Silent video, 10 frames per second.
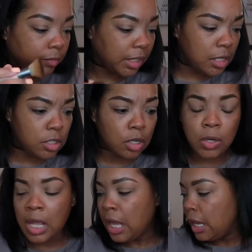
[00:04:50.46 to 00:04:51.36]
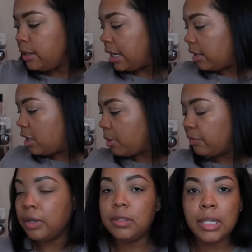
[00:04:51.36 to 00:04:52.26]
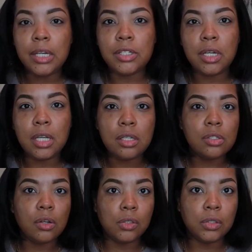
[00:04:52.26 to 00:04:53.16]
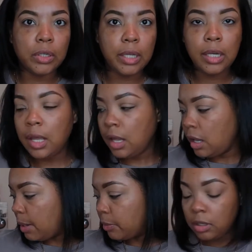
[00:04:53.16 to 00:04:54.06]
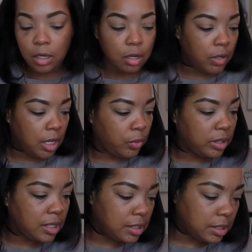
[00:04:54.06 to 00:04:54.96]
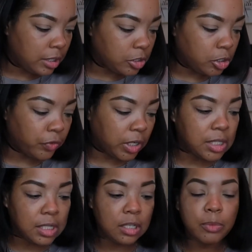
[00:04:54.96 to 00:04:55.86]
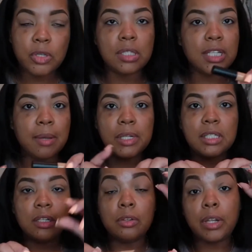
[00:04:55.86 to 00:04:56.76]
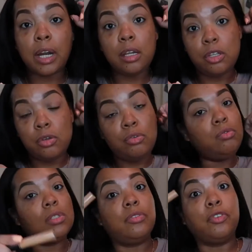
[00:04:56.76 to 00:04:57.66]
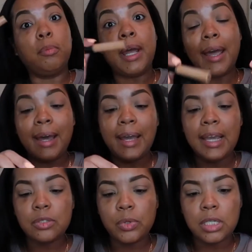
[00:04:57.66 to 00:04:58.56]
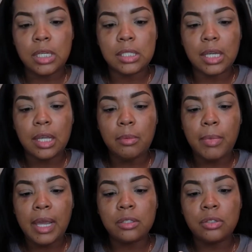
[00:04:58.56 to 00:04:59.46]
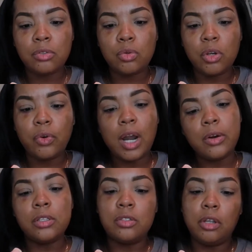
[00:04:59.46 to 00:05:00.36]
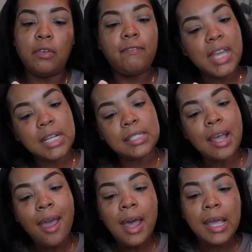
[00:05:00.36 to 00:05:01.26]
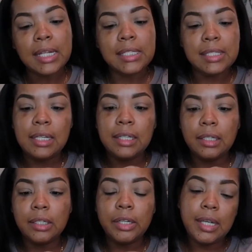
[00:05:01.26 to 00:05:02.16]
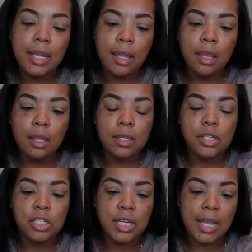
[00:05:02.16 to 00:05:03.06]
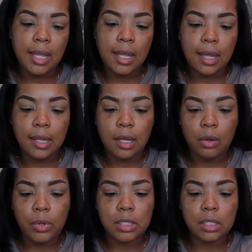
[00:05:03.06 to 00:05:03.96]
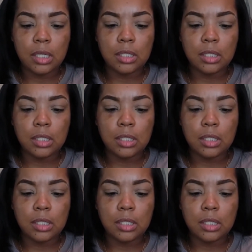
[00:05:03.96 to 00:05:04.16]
And so now that my foundation is on, I'm going to go in with concealer. So for concealer, I'm using the same concealer that I used for my eyes, which is again the MAC 24 Hour Studio Fix concealer in the shade, what is this,